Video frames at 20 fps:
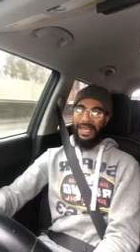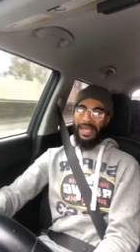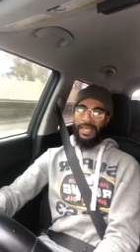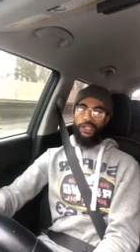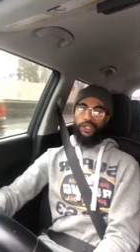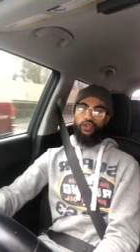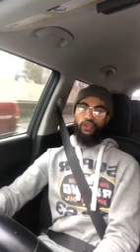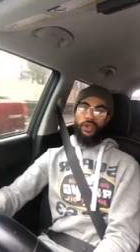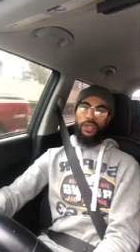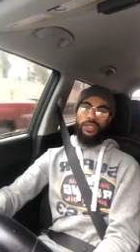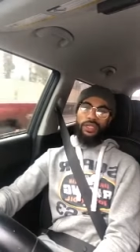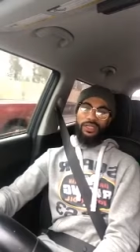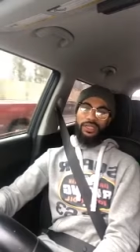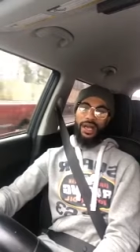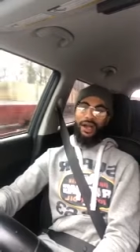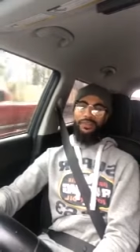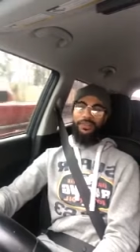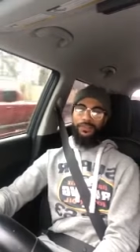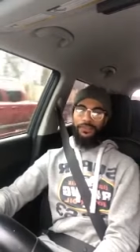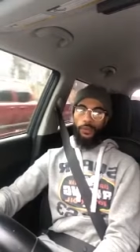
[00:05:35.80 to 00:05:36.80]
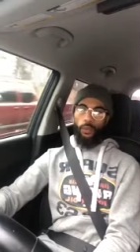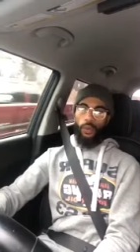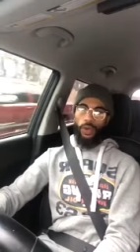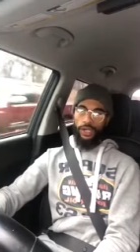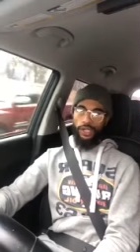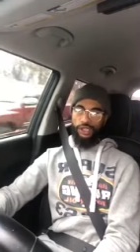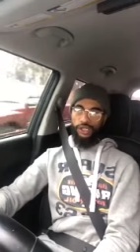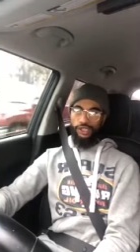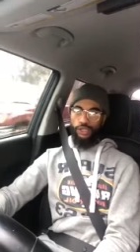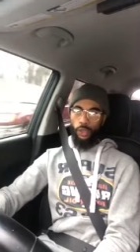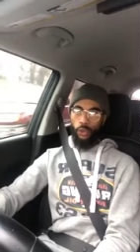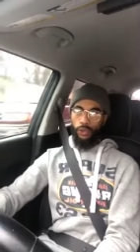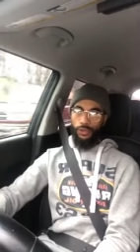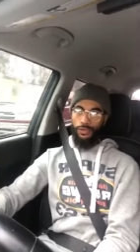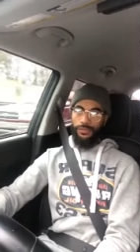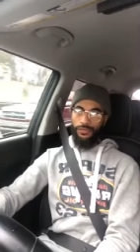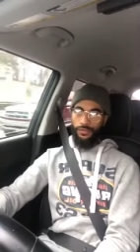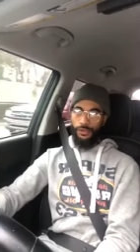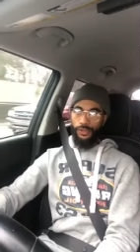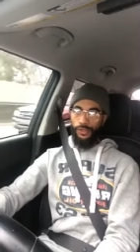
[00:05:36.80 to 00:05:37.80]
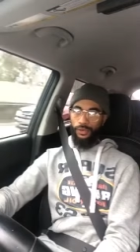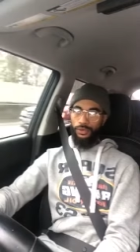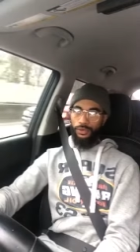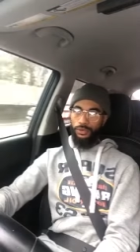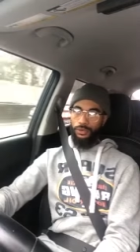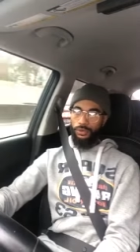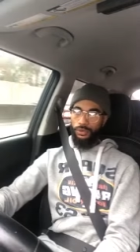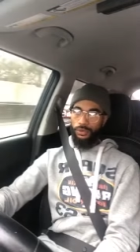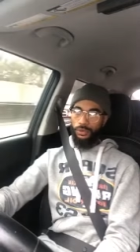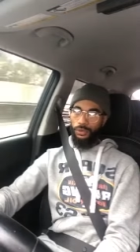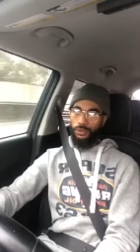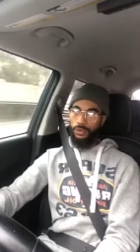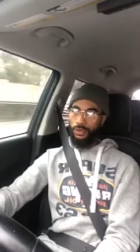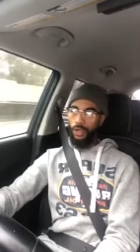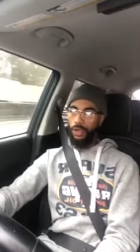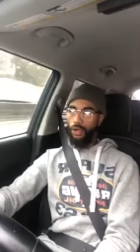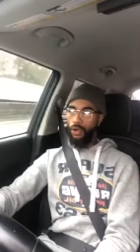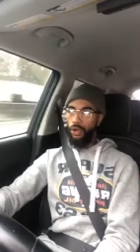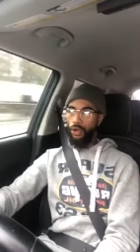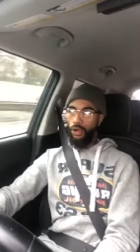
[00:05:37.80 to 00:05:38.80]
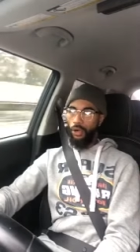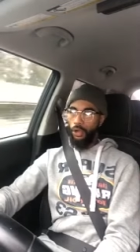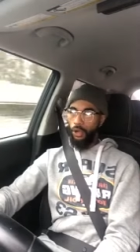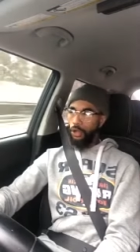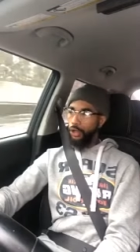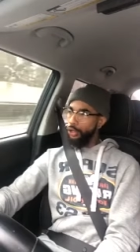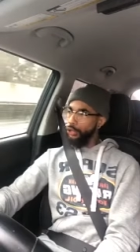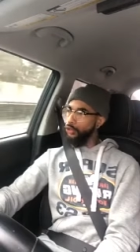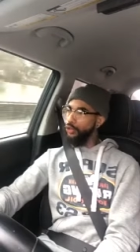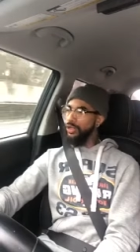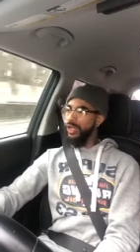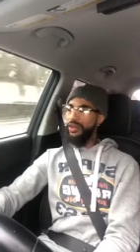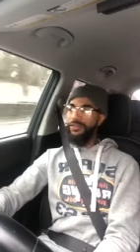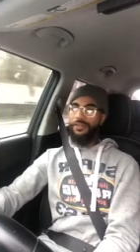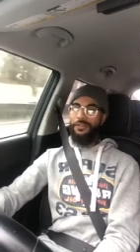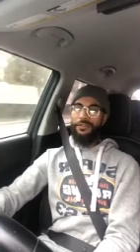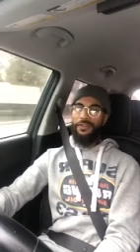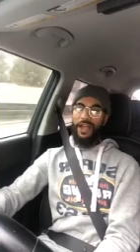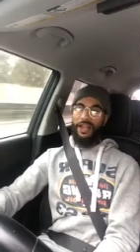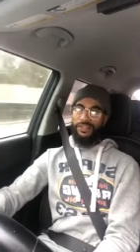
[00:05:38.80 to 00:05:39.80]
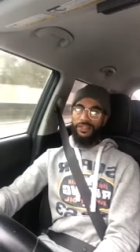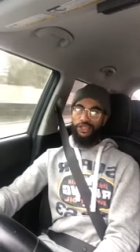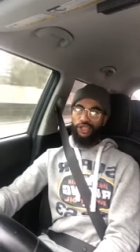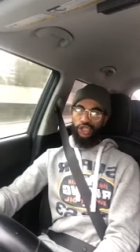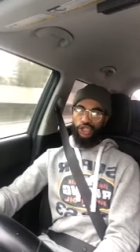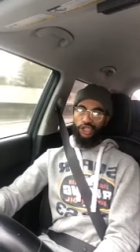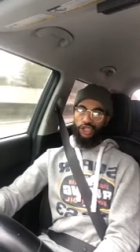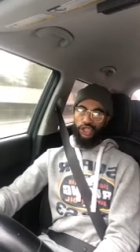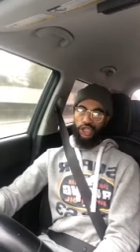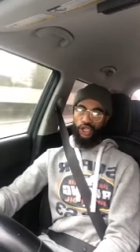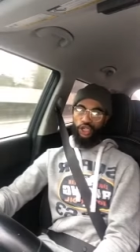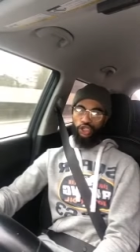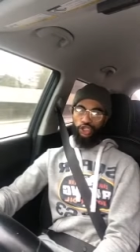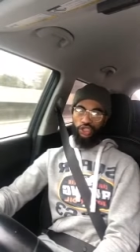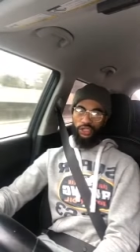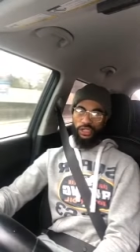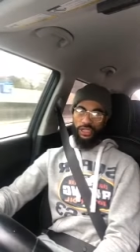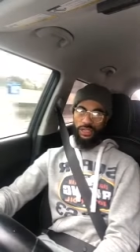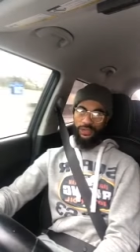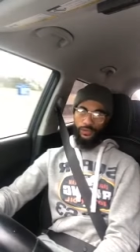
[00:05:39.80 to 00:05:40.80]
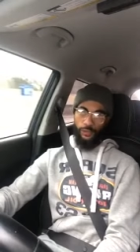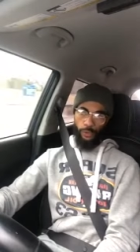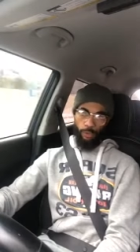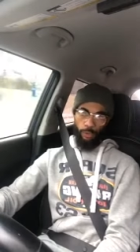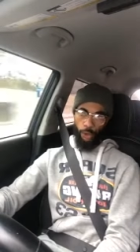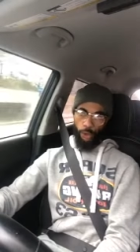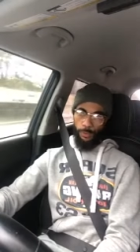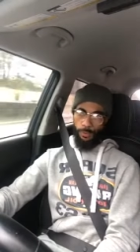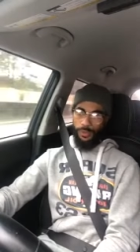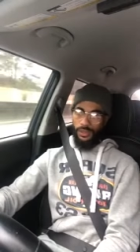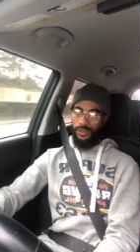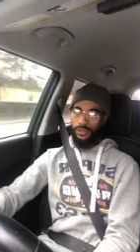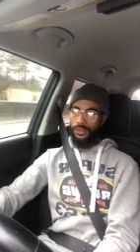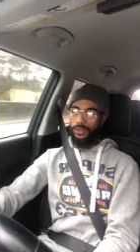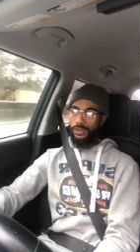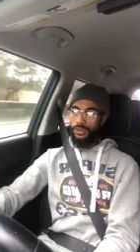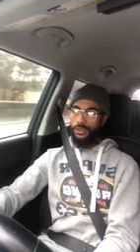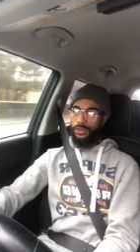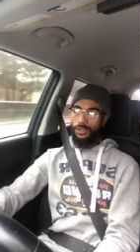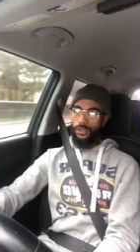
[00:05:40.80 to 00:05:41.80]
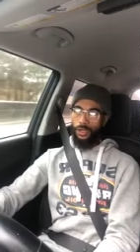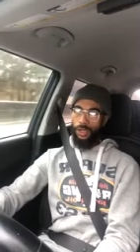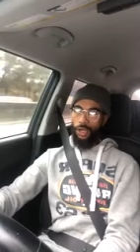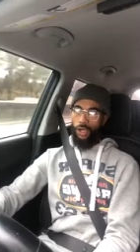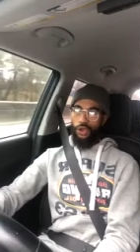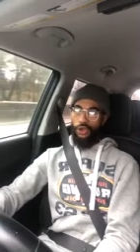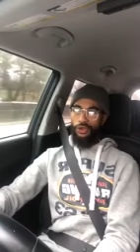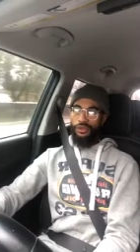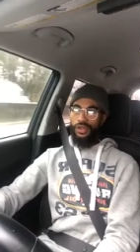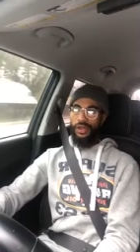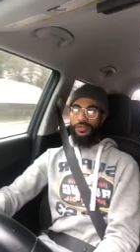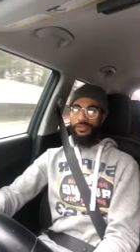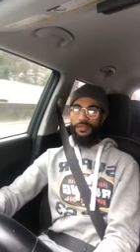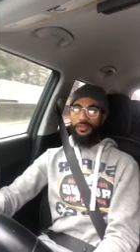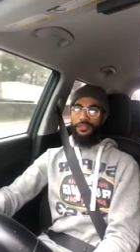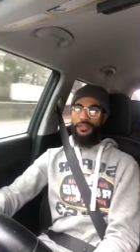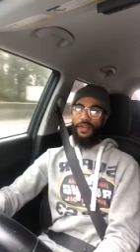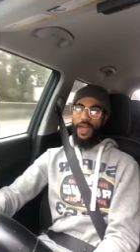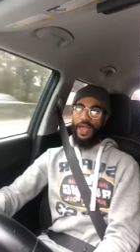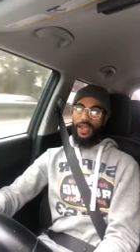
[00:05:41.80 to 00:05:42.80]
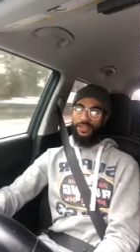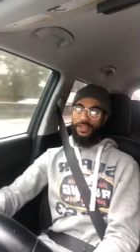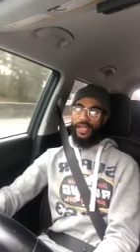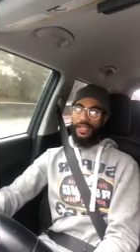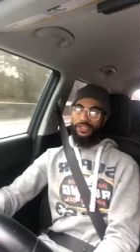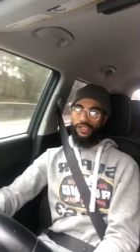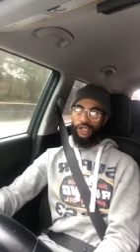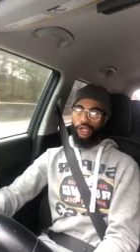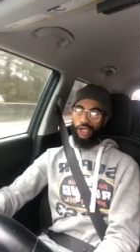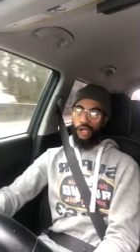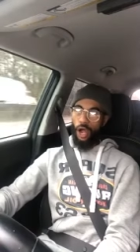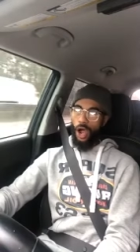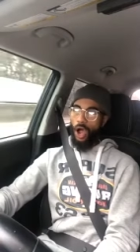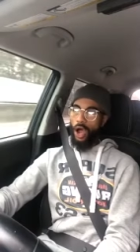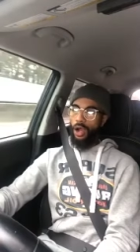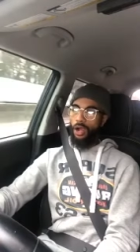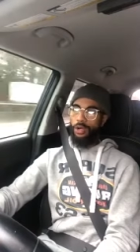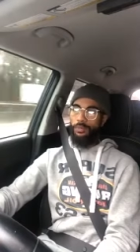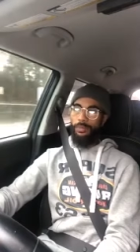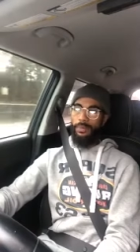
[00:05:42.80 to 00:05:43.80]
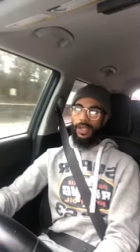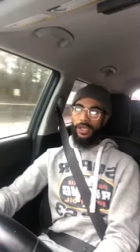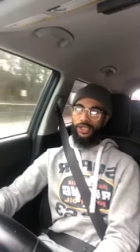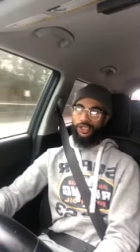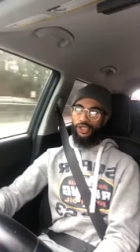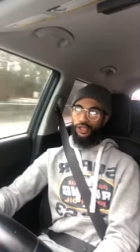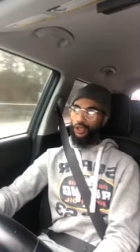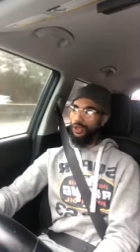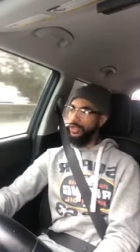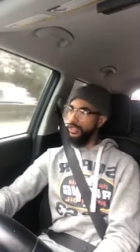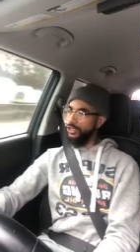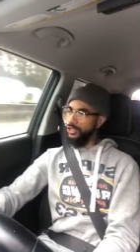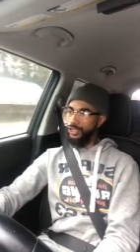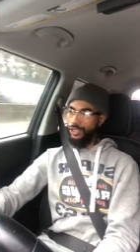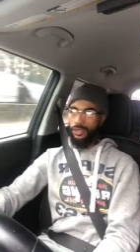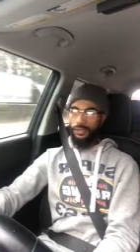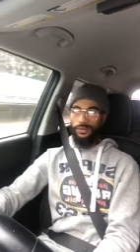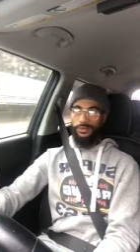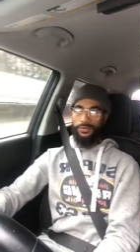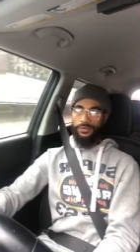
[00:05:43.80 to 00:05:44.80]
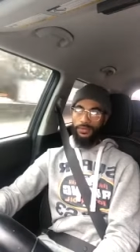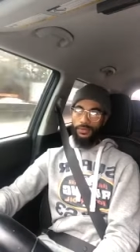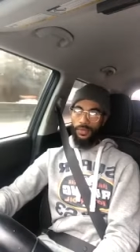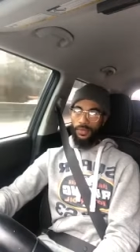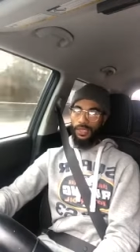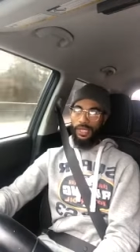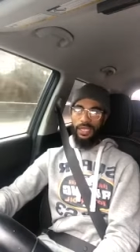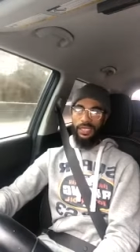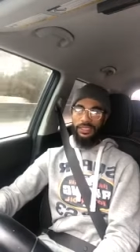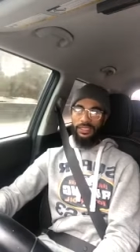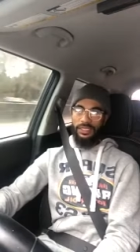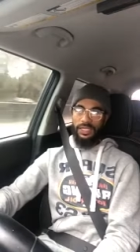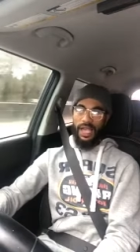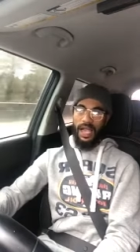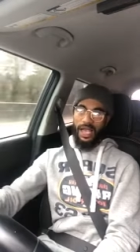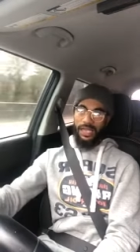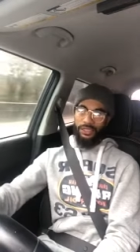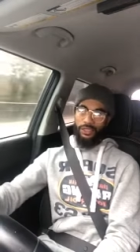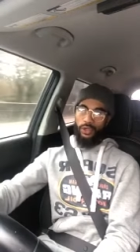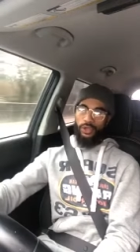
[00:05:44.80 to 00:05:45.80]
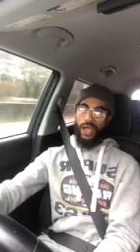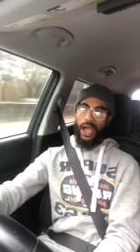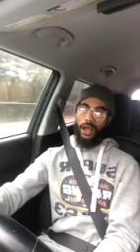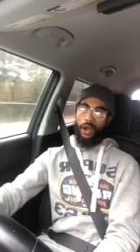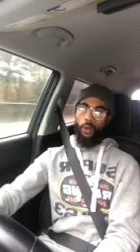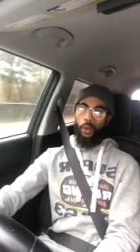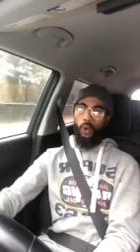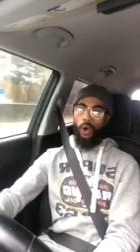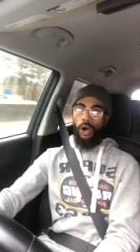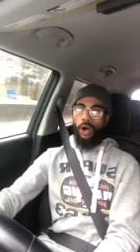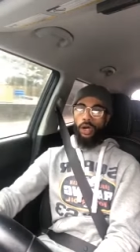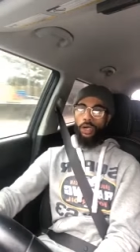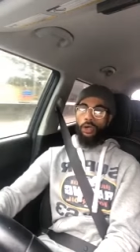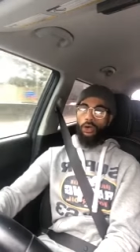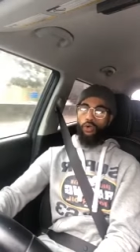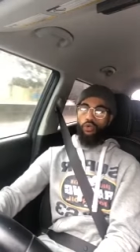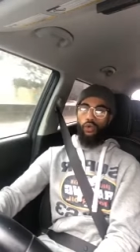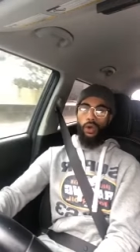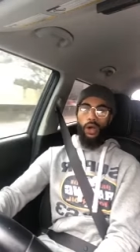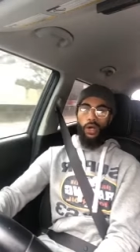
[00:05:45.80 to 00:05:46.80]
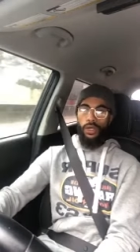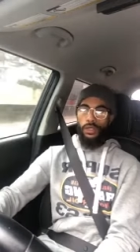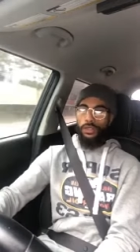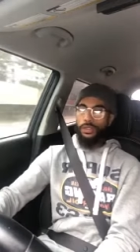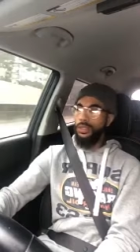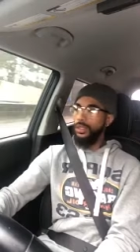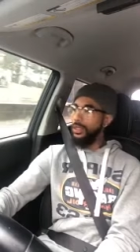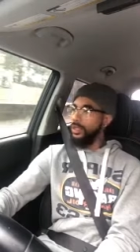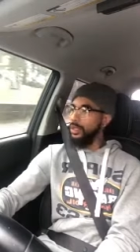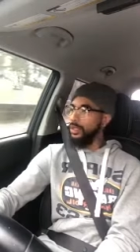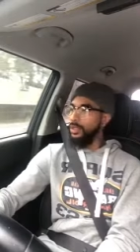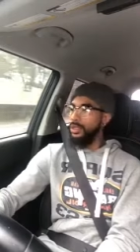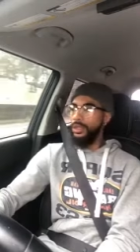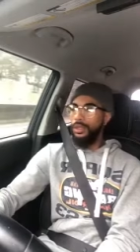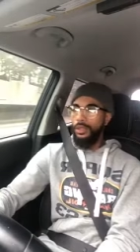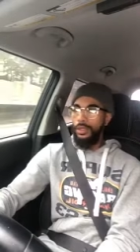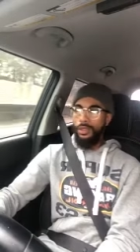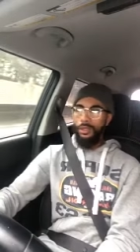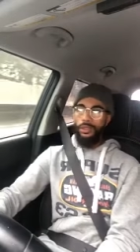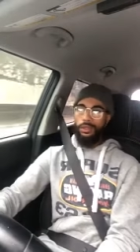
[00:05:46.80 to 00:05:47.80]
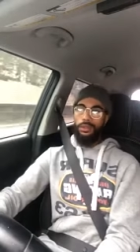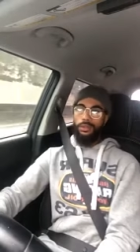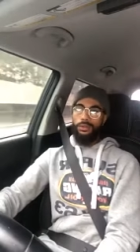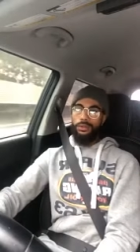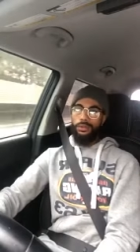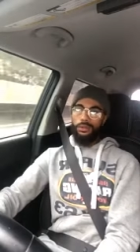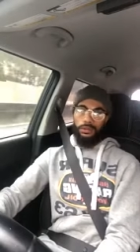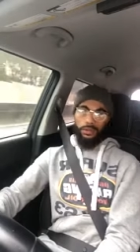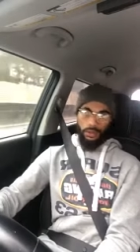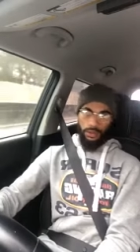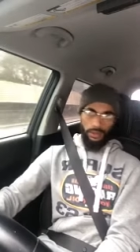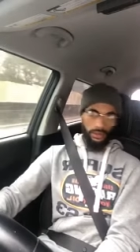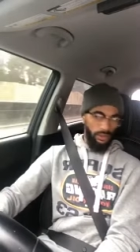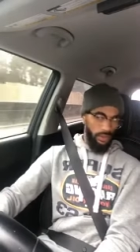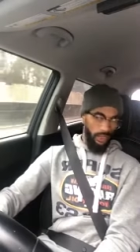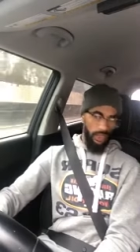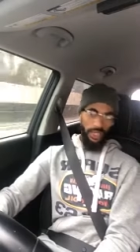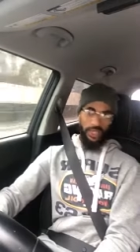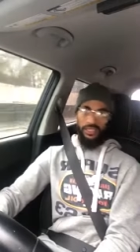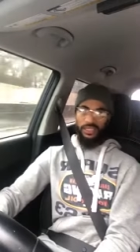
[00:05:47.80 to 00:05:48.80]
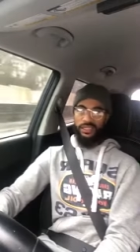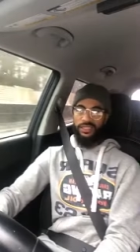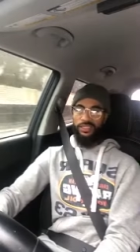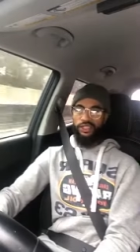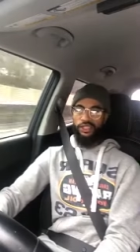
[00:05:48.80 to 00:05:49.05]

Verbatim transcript: and you really love it for what it's doing for you. You know, you love the fact that your children give you purpose. You love the fact that your car makes sure that your lazy ass don't gotta walk or run to its